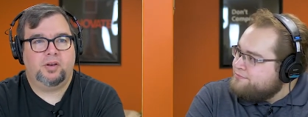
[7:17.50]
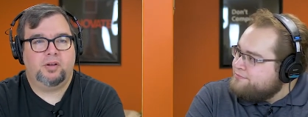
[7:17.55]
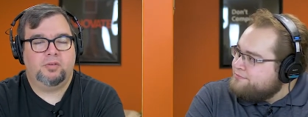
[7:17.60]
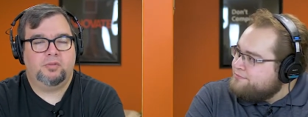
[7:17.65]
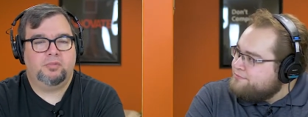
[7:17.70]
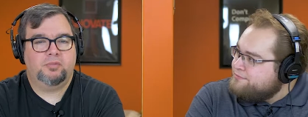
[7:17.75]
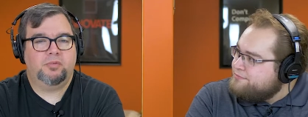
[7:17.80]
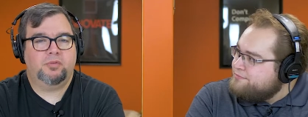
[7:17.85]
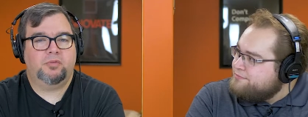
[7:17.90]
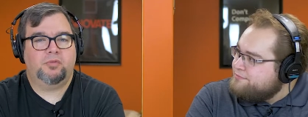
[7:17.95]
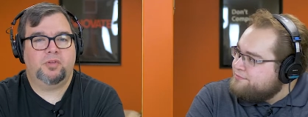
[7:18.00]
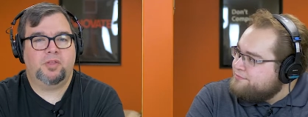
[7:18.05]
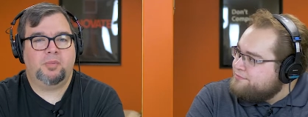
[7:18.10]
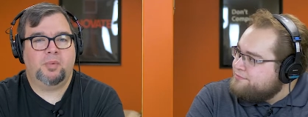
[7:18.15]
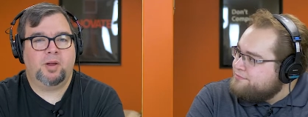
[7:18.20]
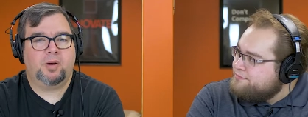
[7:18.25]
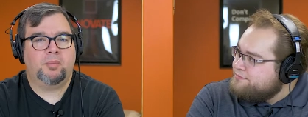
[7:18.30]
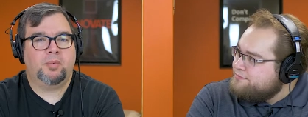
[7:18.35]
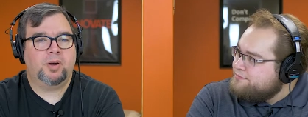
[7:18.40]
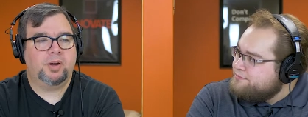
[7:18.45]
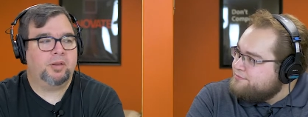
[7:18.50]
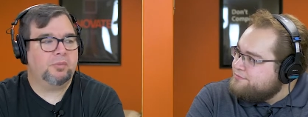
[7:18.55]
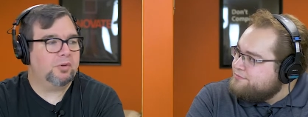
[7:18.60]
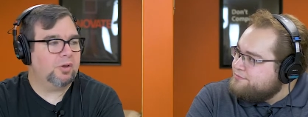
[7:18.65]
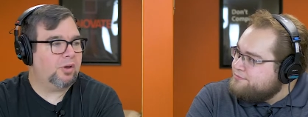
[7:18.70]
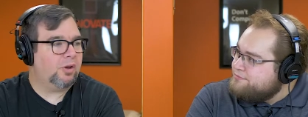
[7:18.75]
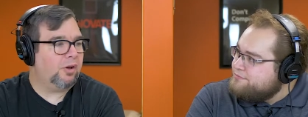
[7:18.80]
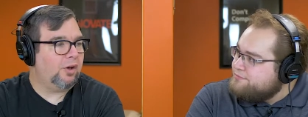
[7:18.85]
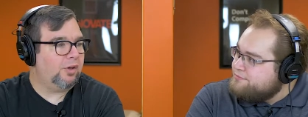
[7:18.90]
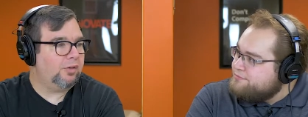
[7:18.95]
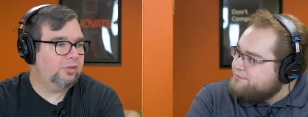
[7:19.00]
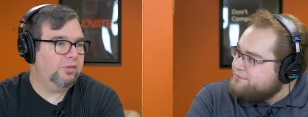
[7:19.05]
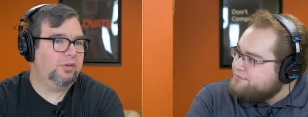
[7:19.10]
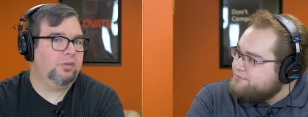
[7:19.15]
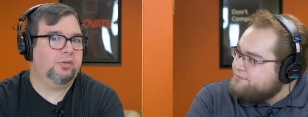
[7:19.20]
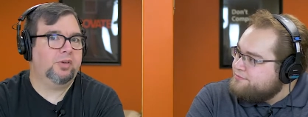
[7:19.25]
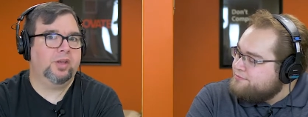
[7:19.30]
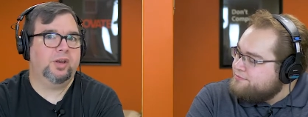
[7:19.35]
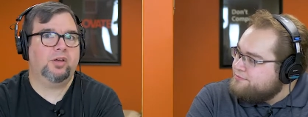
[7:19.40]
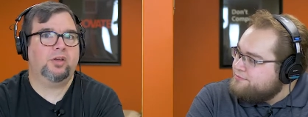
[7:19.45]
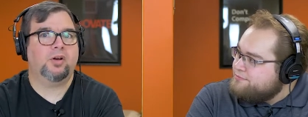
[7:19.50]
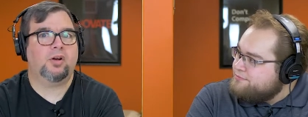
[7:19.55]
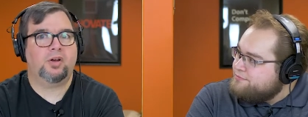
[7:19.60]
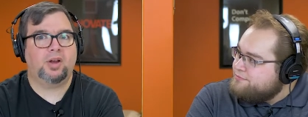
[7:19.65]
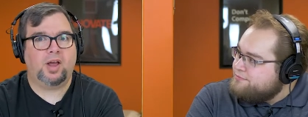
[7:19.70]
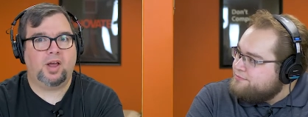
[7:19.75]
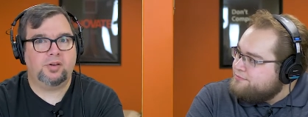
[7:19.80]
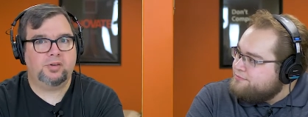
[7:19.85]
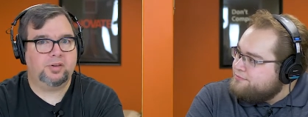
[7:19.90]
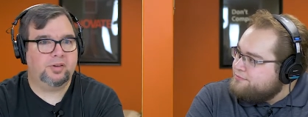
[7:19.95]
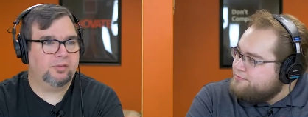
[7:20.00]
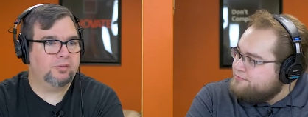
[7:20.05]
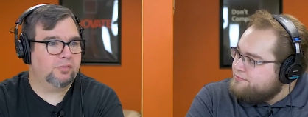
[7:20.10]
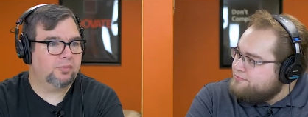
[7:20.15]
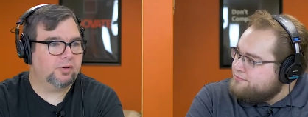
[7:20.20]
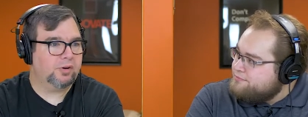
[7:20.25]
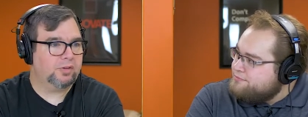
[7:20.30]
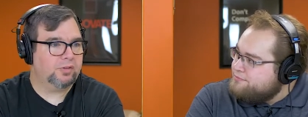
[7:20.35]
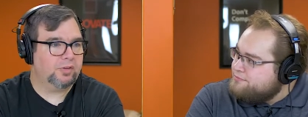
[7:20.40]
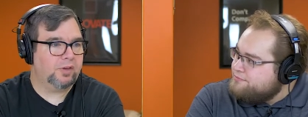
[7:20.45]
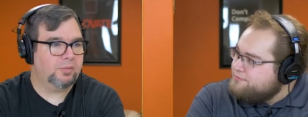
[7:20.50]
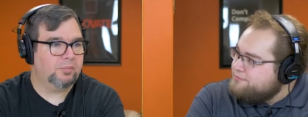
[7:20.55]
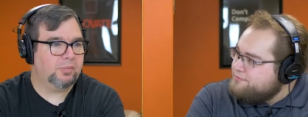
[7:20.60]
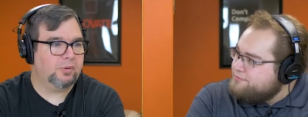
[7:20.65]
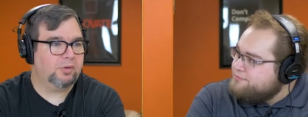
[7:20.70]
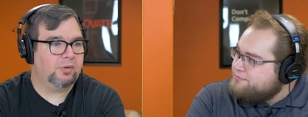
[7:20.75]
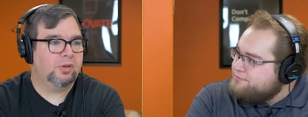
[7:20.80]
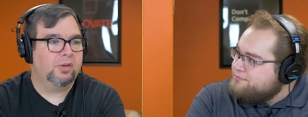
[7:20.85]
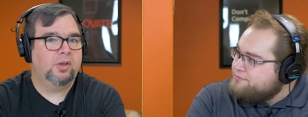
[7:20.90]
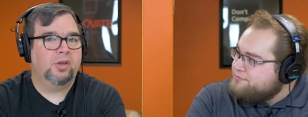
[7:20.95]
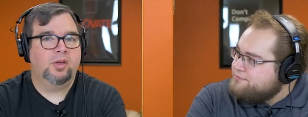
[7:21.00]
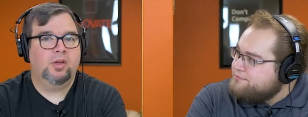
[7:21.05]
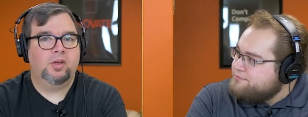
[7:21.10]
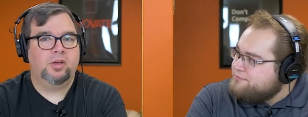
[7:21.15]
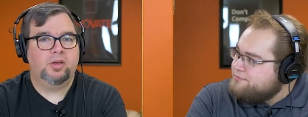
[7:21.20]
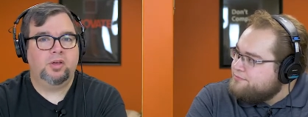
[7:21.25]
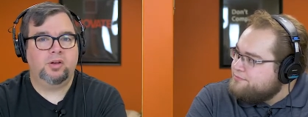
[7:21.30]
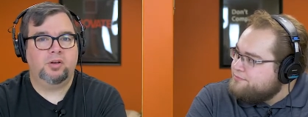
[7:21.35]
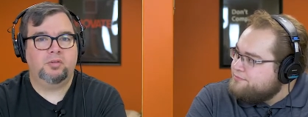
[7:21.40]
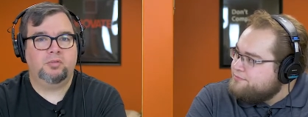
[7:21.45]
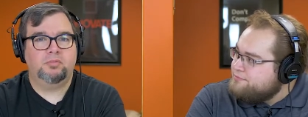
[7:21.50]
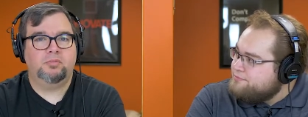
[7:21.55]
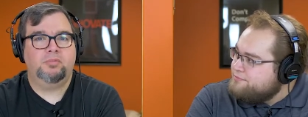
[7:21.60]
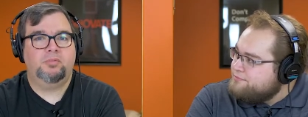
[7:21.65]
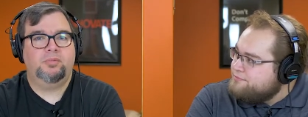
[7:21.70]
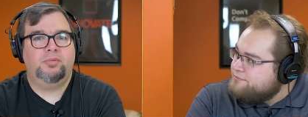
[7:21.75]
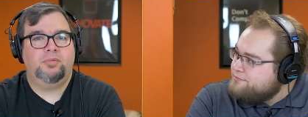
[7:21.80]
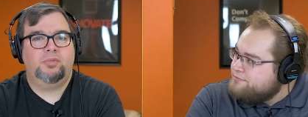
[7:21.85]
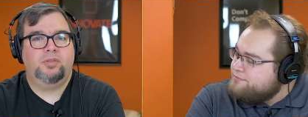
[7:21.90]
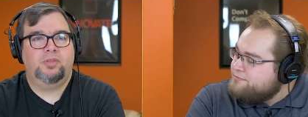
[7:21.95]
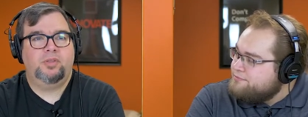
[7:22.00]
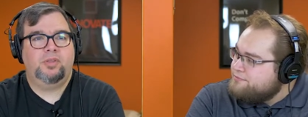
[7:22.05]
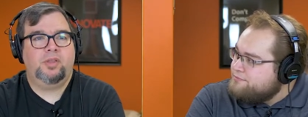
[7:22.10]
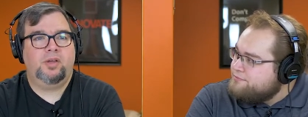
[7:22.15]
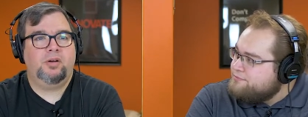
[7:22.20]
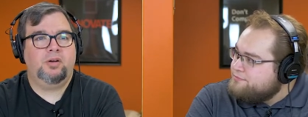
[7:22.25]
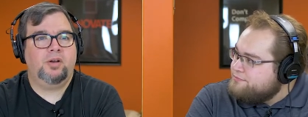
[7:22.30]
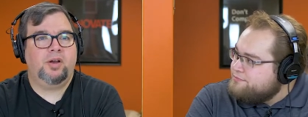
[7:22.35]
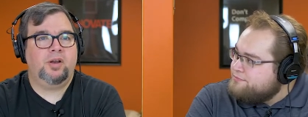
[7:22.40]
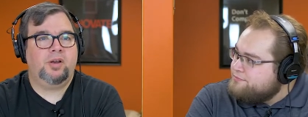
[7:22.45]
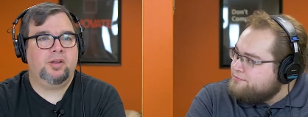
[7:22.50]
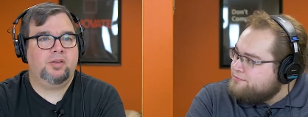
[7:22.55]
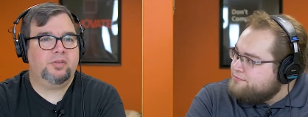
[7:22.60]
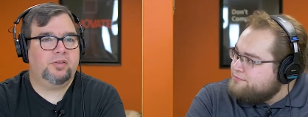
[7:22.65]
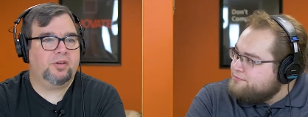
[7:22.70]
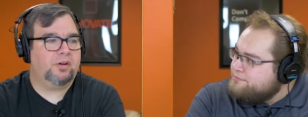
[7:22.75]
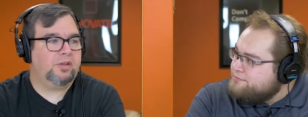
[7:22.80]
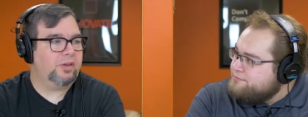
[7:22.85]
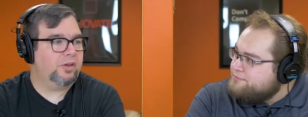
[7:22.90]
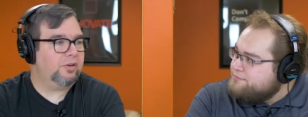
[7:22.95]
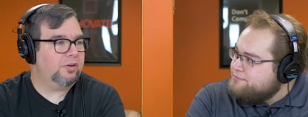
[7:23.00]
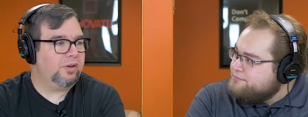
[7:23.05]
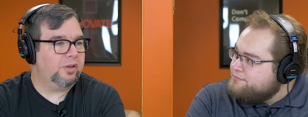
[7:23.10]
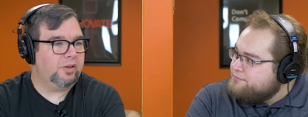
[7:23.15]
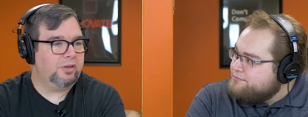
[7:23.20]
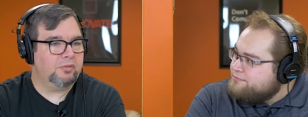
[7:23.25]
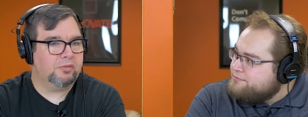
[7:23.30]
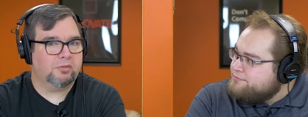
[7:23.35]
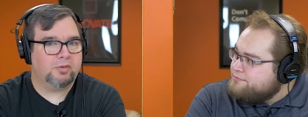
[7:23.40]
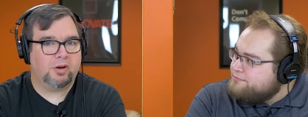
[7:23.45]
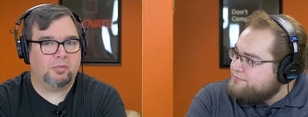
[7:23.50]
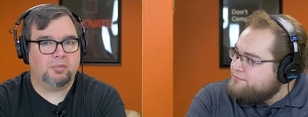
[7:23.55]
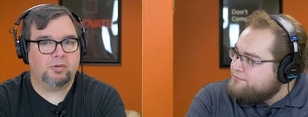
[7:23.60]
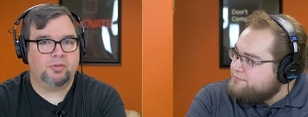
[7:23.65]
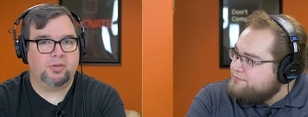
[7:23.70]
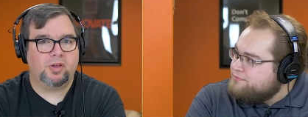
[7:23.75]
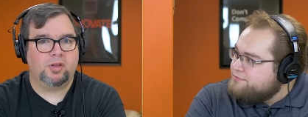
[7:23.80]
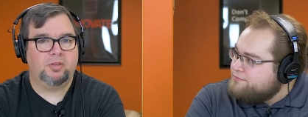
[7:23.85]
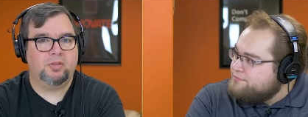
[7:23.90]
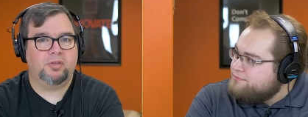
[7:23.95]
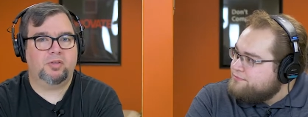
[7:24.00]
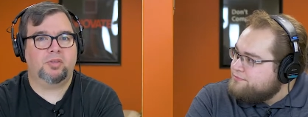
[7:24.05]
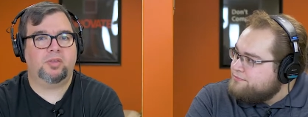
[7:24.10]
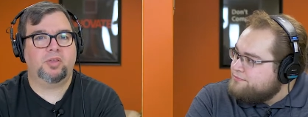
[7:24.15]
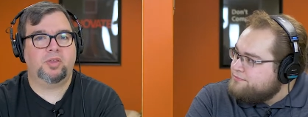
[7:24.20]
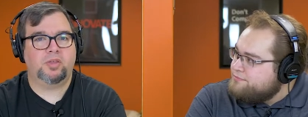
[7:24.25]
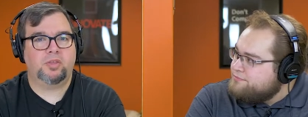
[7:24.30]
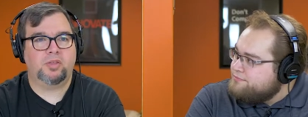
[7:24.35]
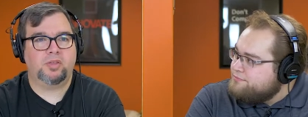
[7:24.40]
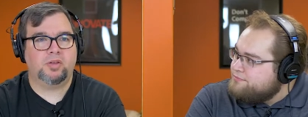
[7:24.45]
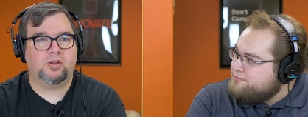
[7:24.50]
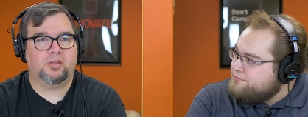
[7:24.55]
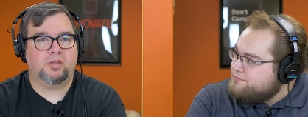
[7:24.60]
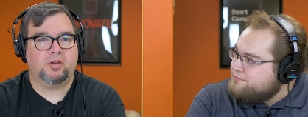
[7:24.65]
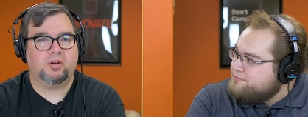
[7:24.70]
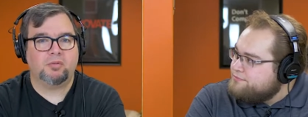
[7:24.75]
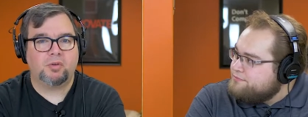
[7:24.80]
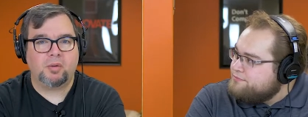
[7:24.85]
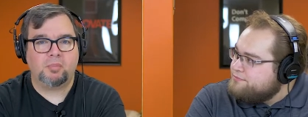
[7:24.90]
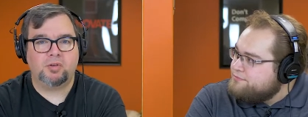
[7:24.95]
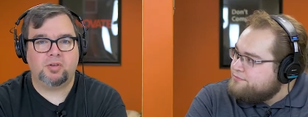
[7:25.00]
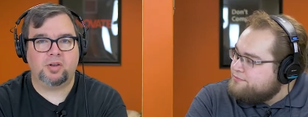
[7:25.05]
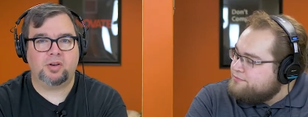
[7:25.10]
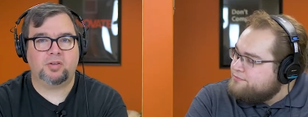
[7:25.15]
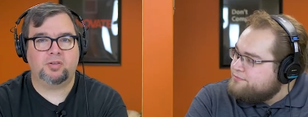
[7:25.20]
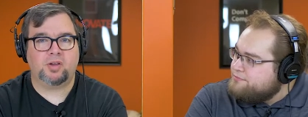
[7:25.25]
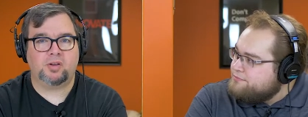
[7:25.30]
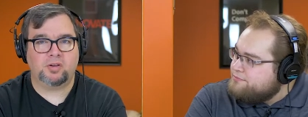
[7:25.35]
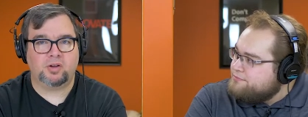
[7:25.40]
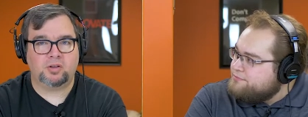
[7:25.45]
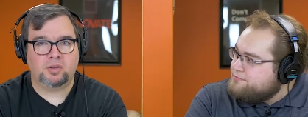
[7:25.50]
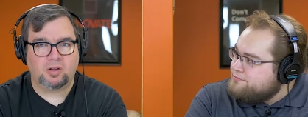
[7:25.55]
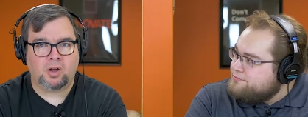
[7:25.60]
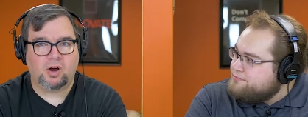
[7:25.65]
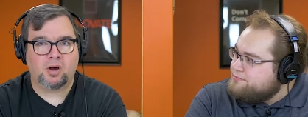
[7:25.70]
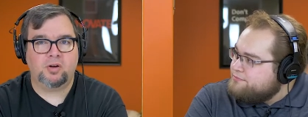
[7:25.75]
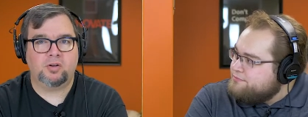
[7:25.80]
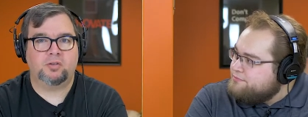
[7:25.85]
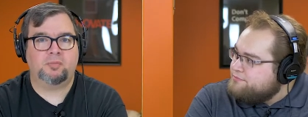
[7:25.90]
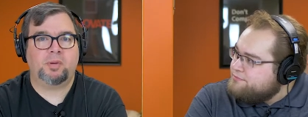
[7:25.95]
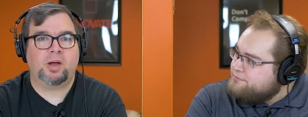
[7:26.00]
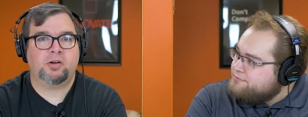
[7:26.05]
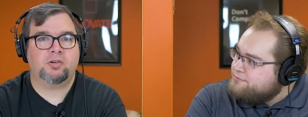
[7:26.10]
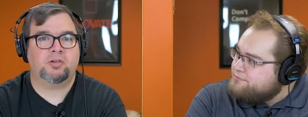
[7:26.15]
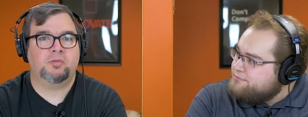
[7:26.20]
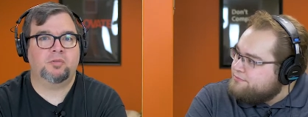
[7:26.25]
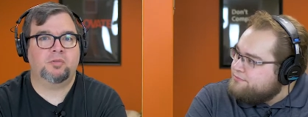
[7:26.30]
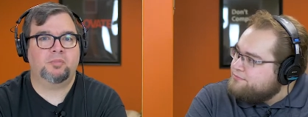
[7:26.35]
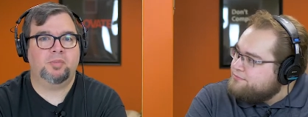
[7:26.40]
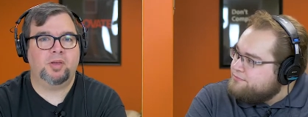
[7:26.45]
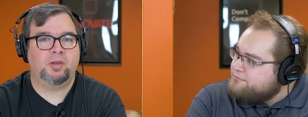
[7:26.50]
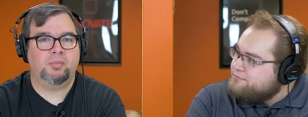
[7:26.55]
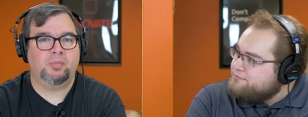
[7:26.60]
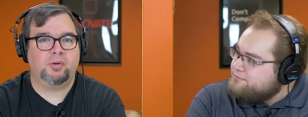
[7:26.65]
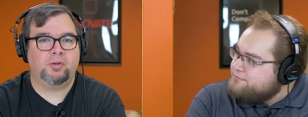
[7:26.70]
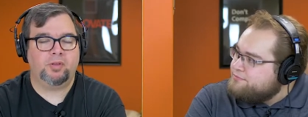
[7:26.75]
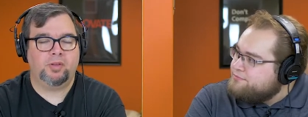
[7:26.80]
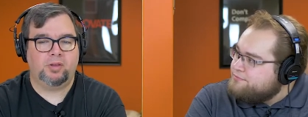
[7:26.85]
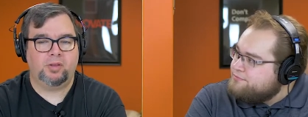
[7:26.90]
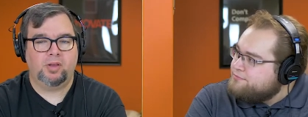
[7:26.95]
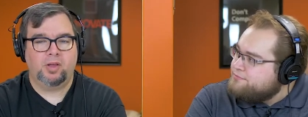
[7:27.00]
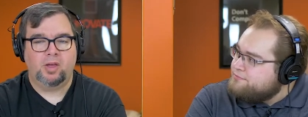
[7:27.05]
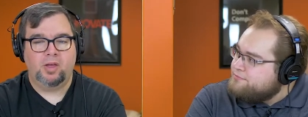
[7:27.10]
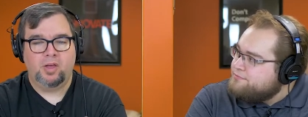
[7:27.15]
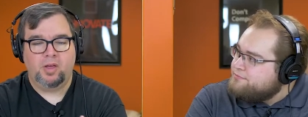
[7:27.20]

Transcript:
Speaker 1: you know, for the amount of money it would cost to get a Kardashian, for example, you know, they're not necessarily going to represent they're, representing such a large spectrum of people that